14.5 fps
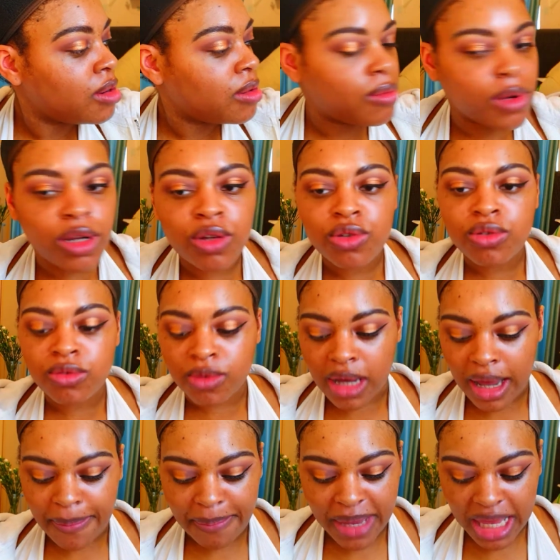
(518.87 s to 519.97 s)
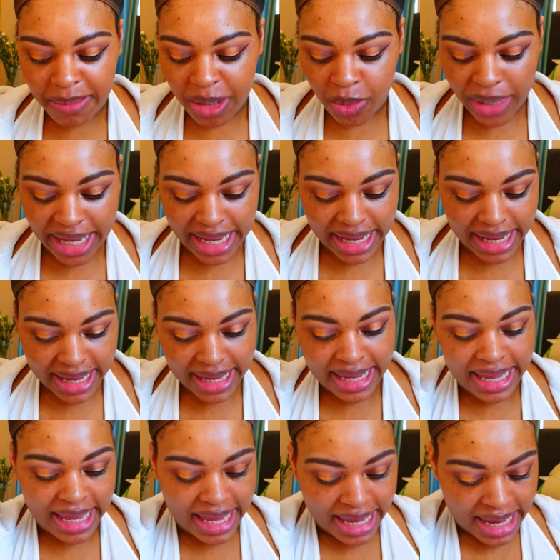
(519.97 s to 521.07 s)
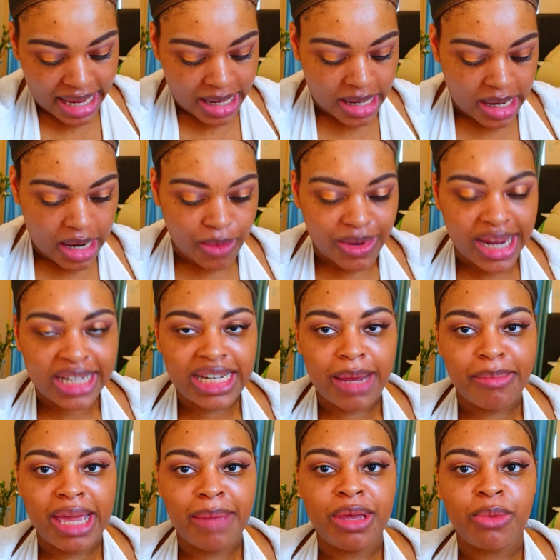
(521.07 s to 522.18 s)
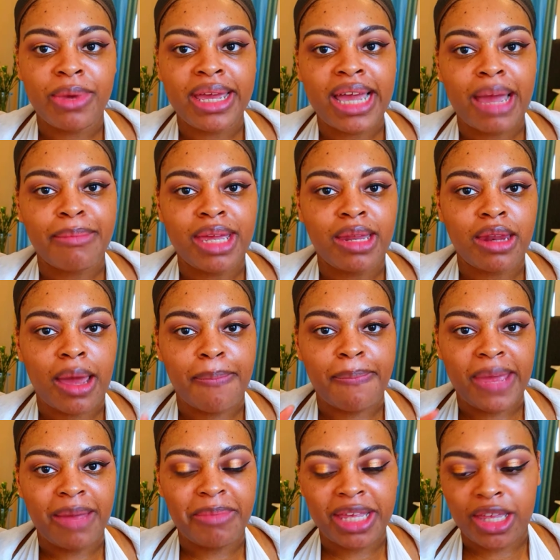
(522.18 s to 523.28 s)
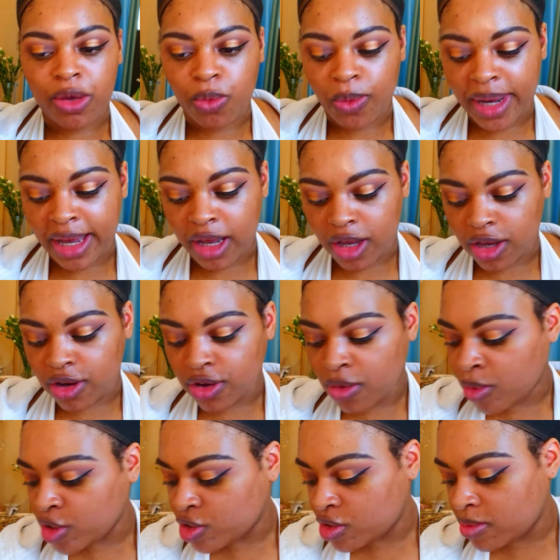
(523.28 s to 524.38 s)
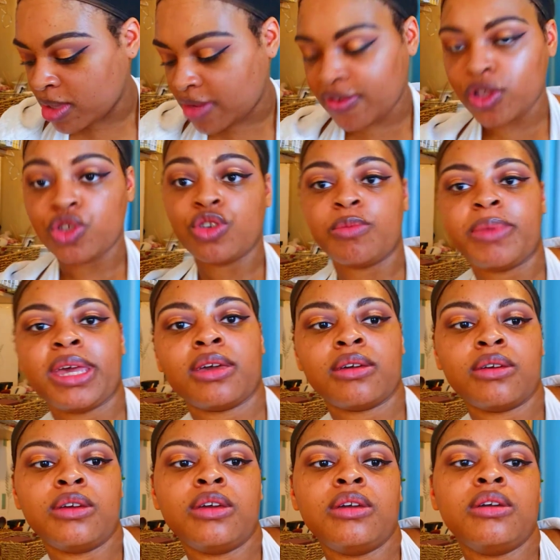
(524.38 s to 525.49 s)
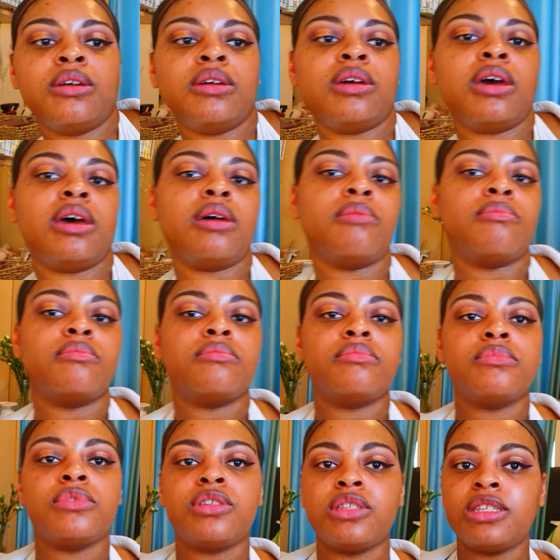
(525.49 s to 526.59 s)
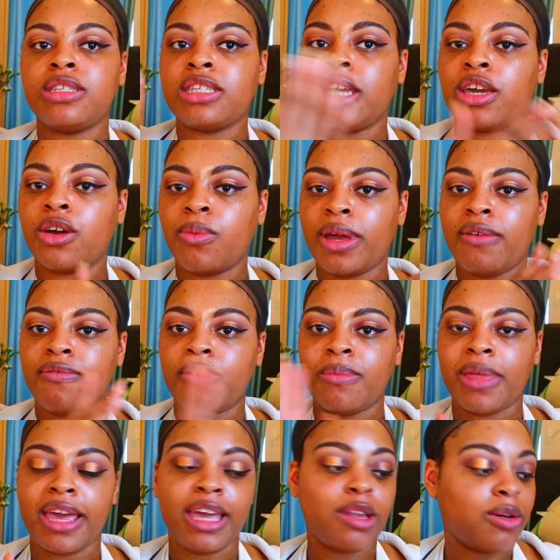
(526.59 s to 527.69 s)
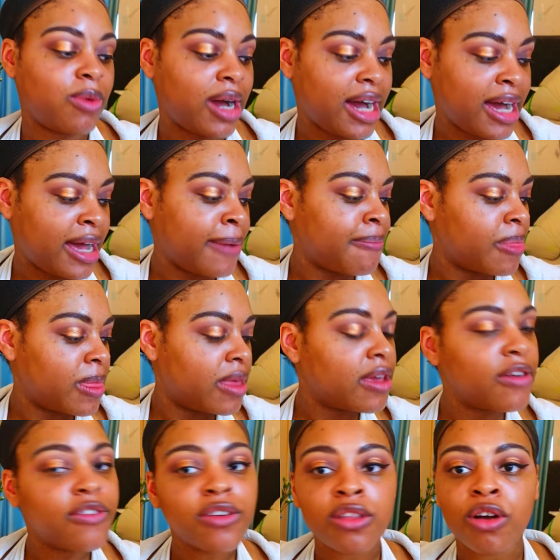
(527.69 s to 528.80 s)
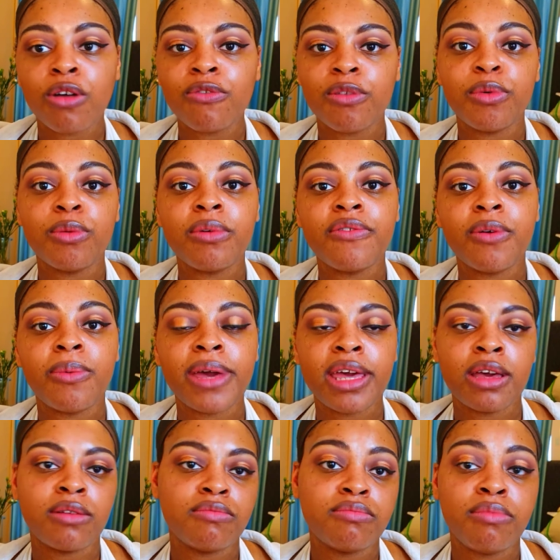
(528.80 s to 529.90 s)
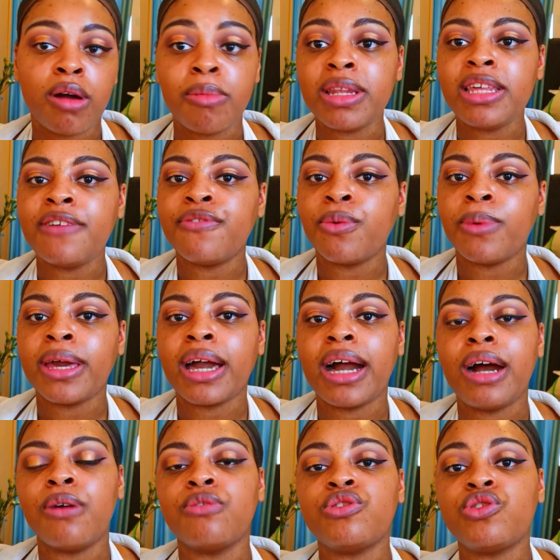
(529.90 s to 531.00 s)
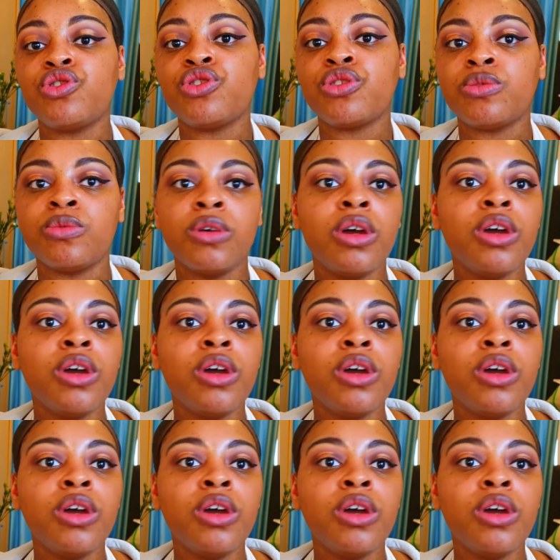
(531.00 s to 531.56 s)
we're going to do a baby wing. And when I say baby wing, I mean baby wing. You don't want to do anything too big um, to take away from the halo eye. If you're not comfortable with a wing, probably leave the wing out. Just do